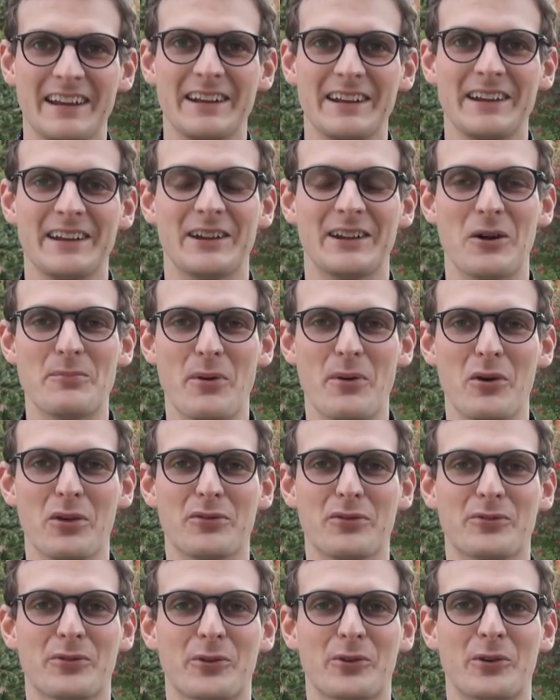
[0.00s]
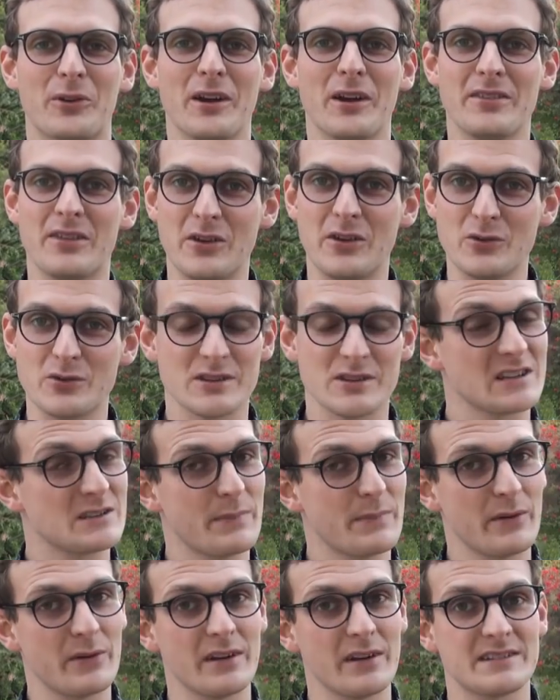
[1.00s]
you know, both for the user's
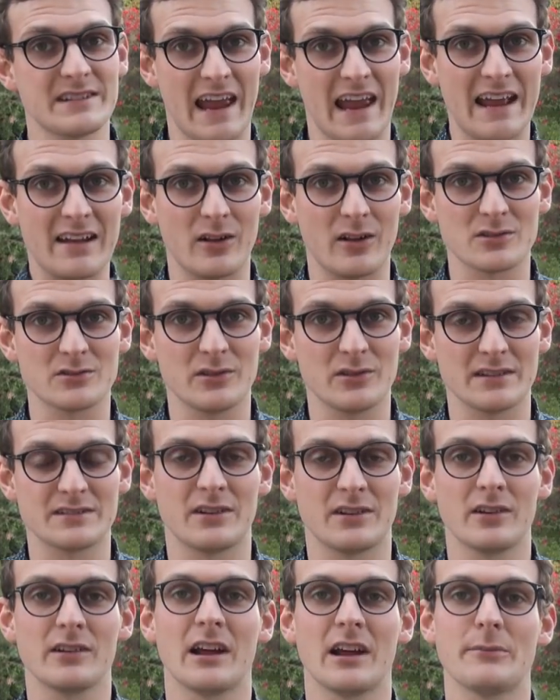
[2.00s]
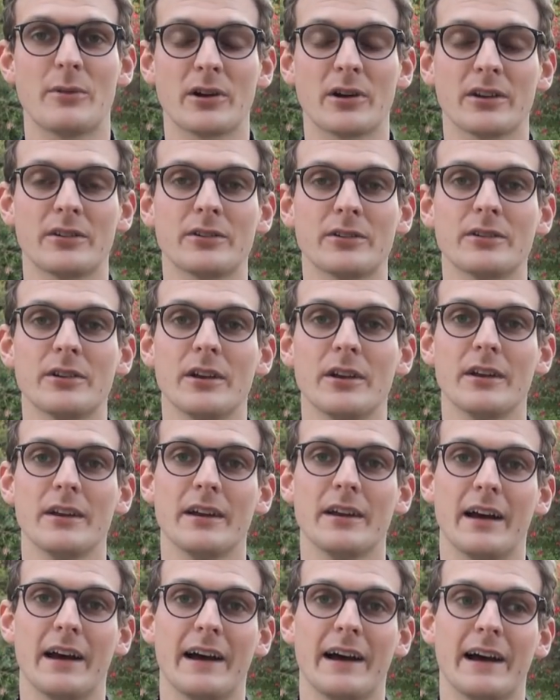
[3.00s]
experience and also as an online marketer.
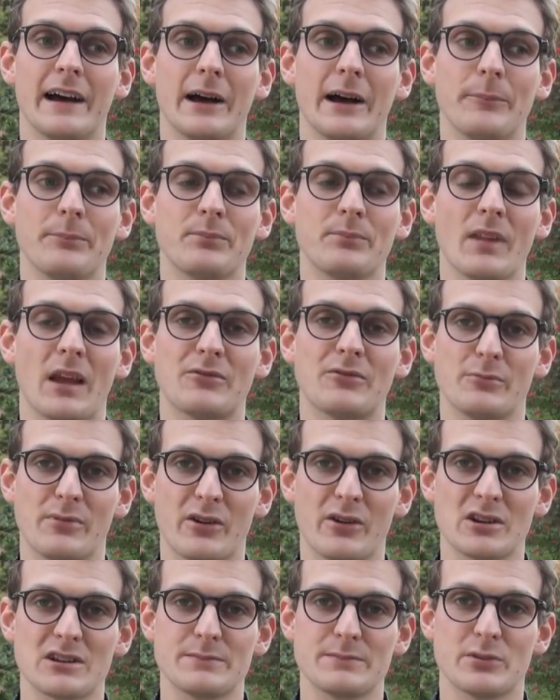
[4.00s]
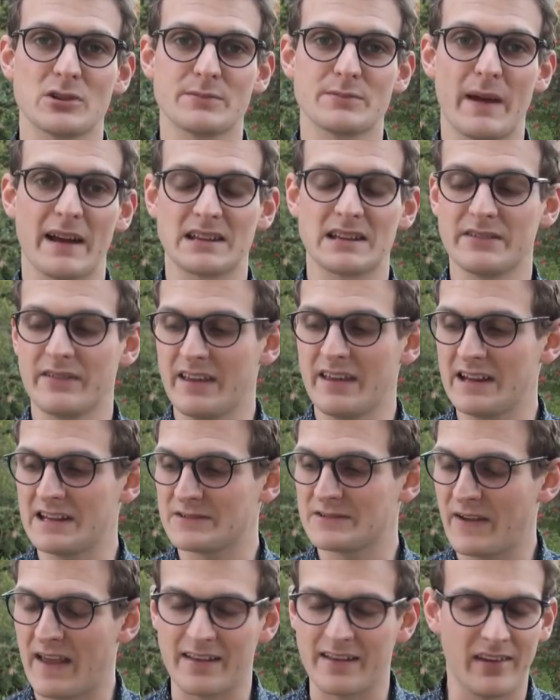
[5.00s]
And from their perspective, it is
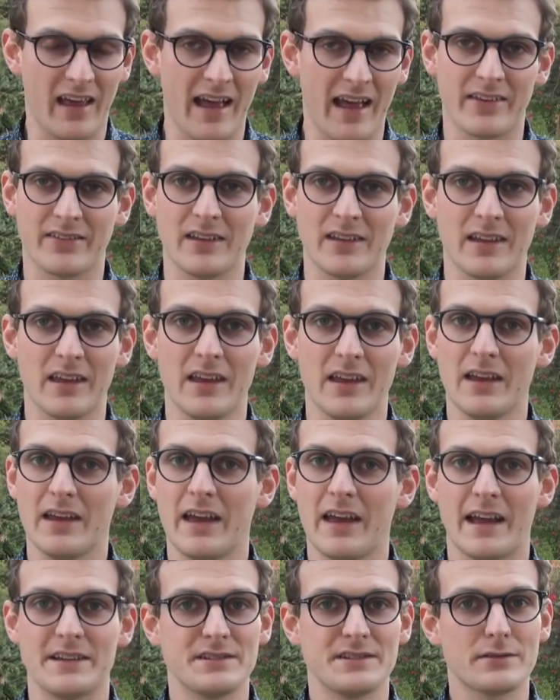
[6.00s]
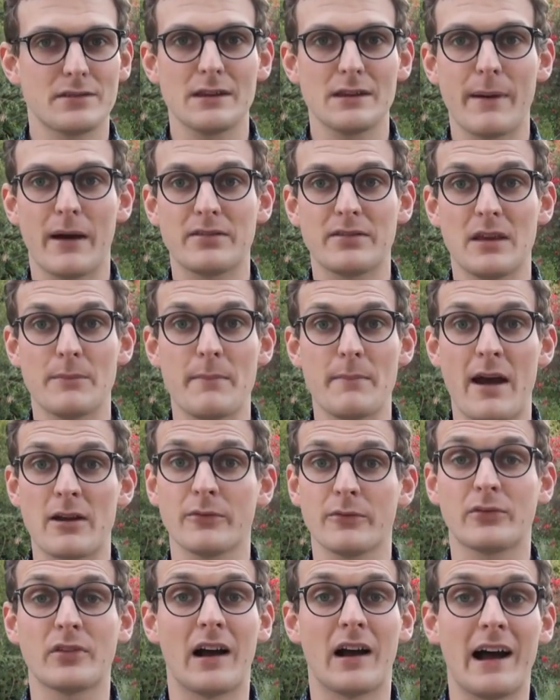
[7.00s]
fantastic. And just think about the amount
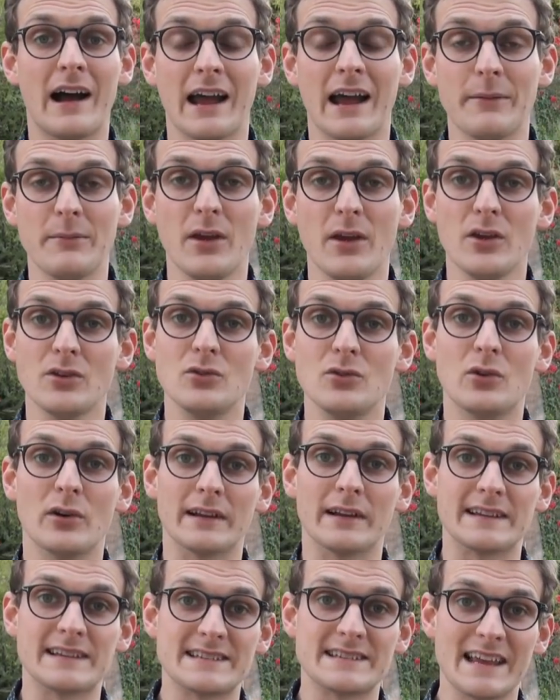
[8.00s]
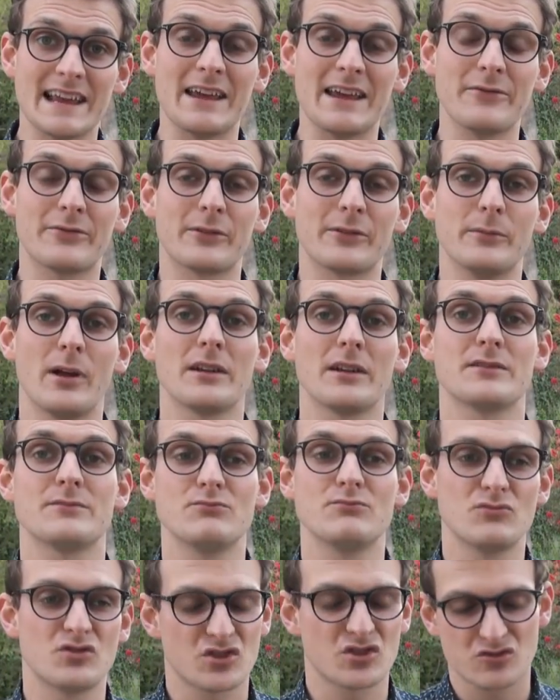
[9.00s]
of time you're gonna save from not
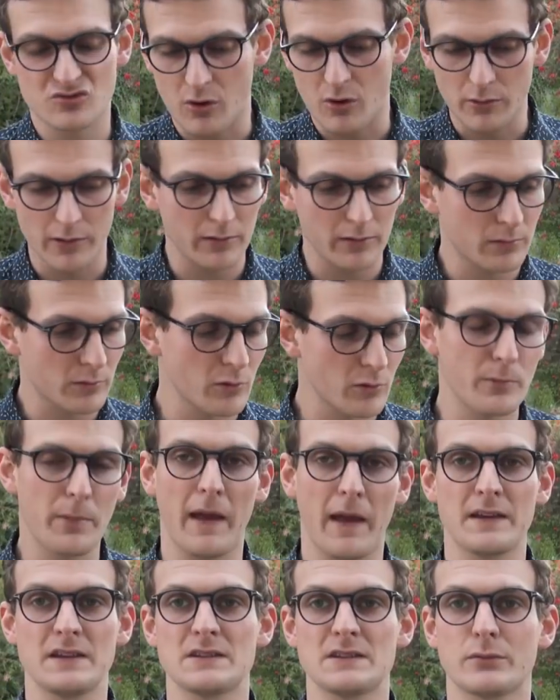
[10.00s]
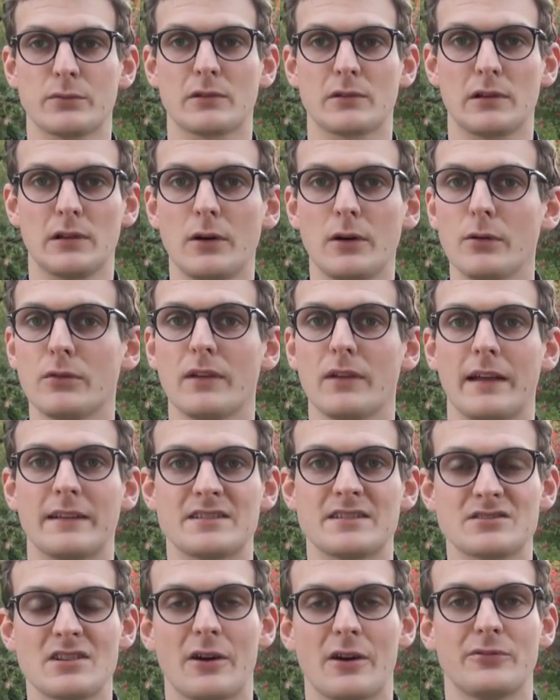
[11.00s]
scrolling through pages with clothes and
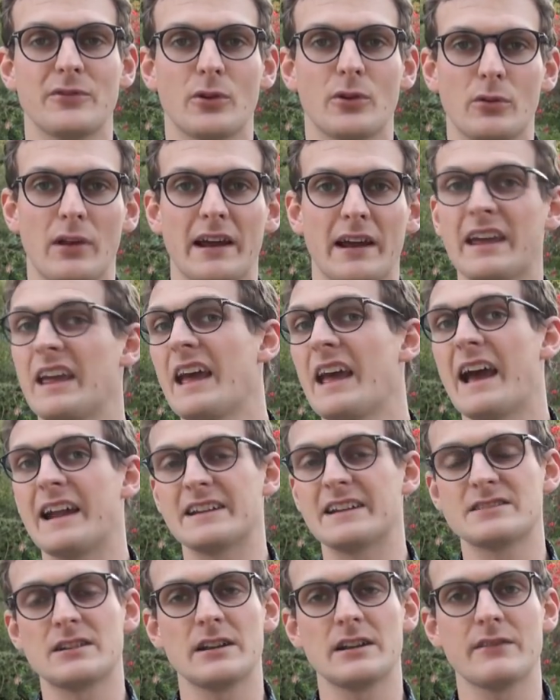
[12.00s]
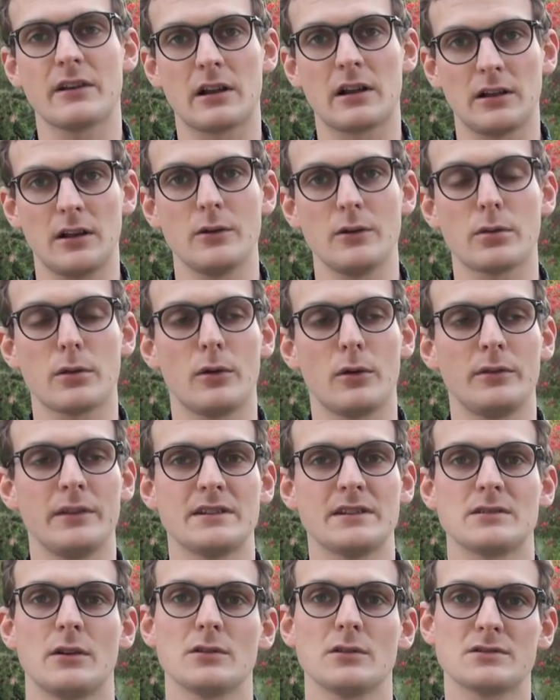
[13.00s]
stuff you don't like. And it's not even clothes only,
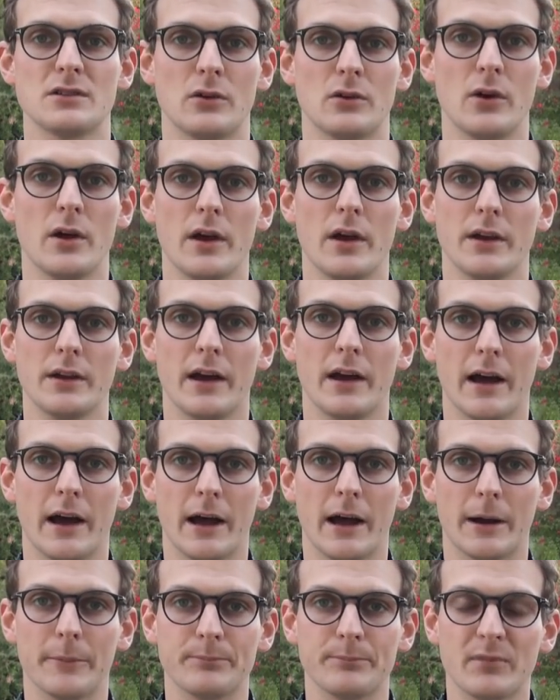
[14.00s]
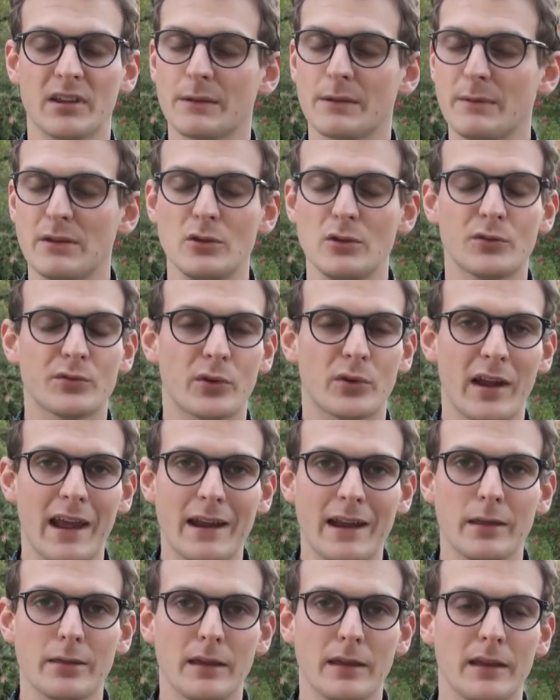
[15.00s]
it's also it can be used for
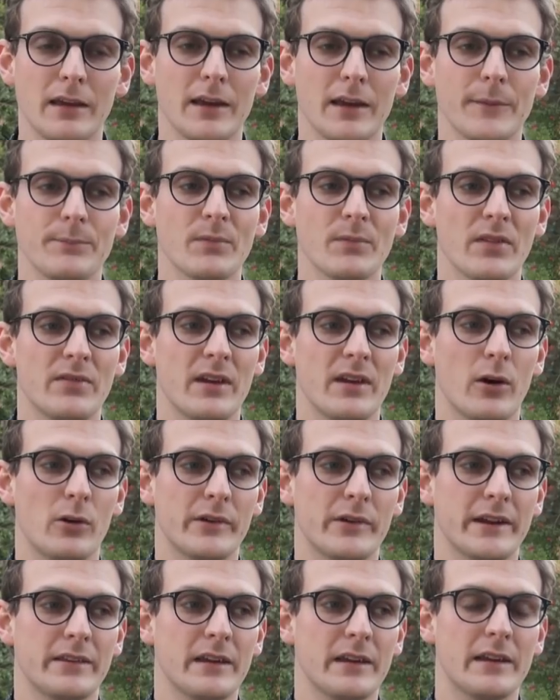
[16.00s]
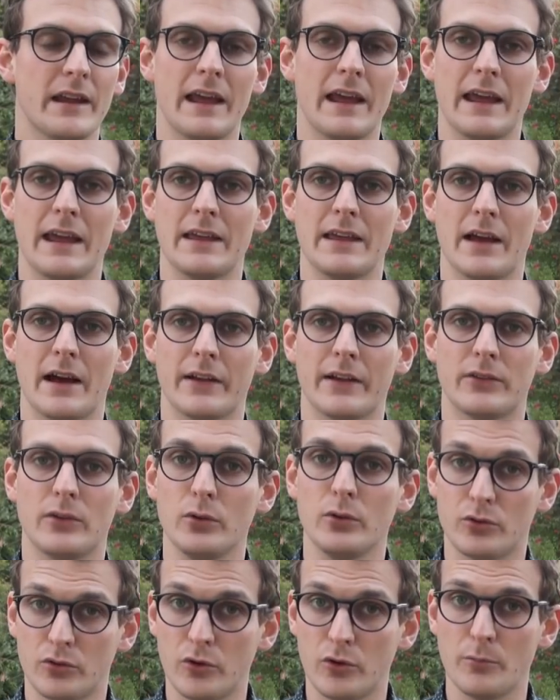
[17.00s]
anything. They already did
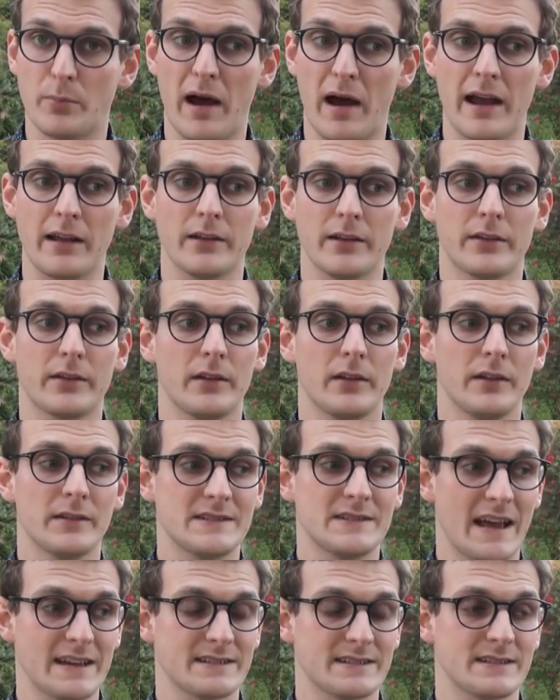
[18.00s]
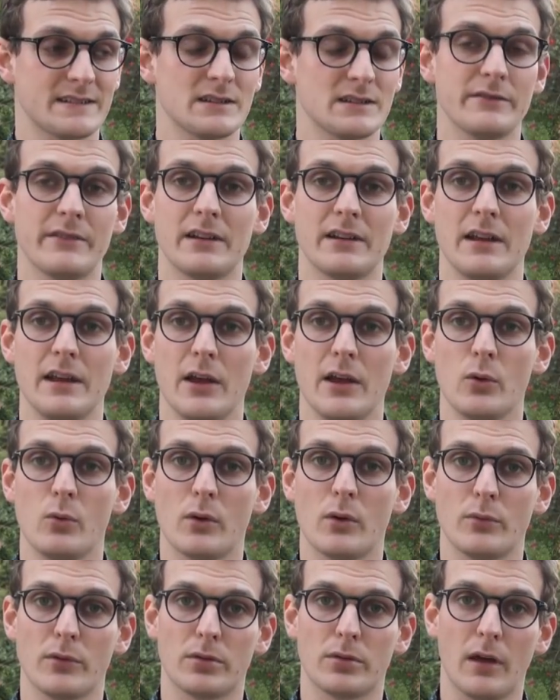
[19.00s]
do 2 pilot tests of it,
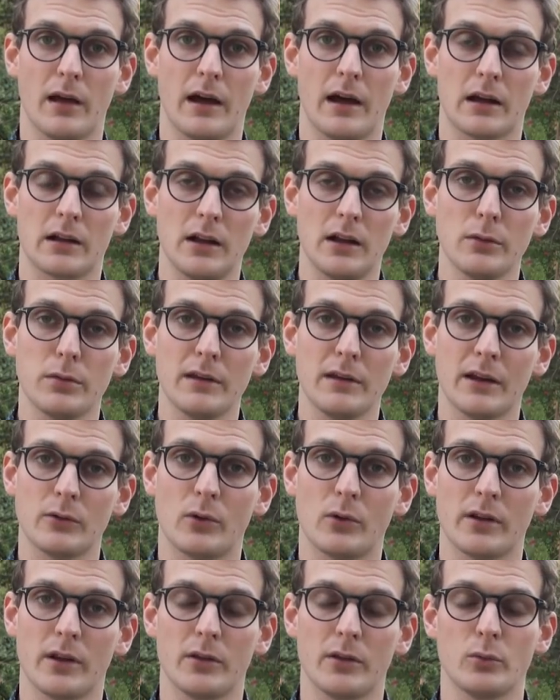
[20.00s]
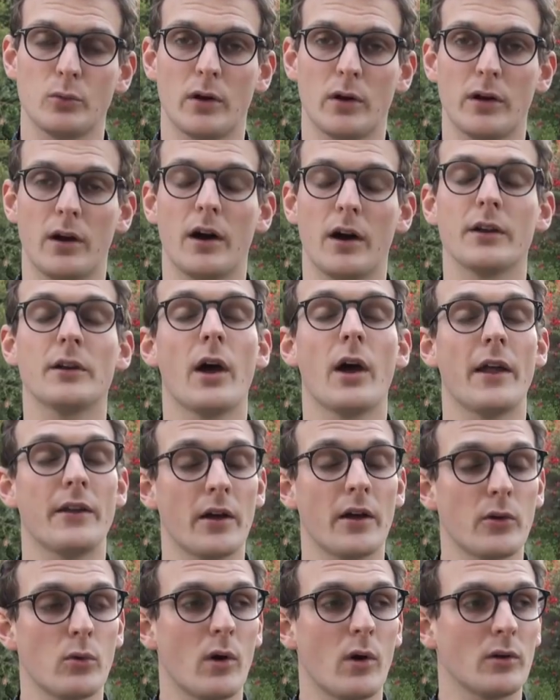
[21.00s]
one with clothing and
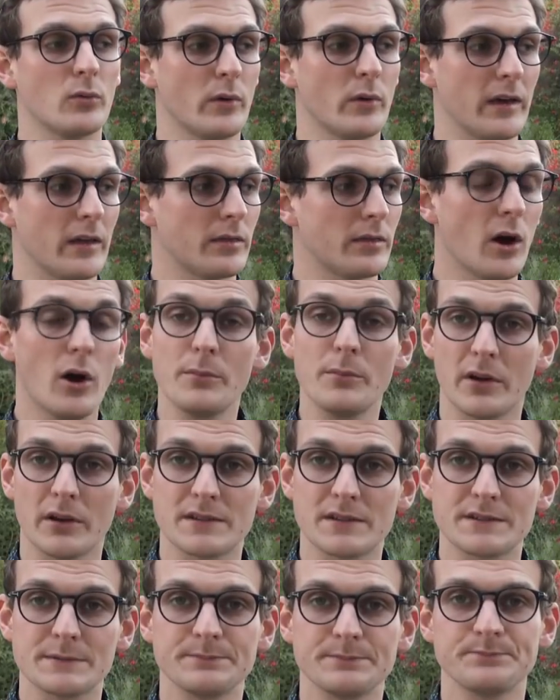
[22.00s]
another one with home goods.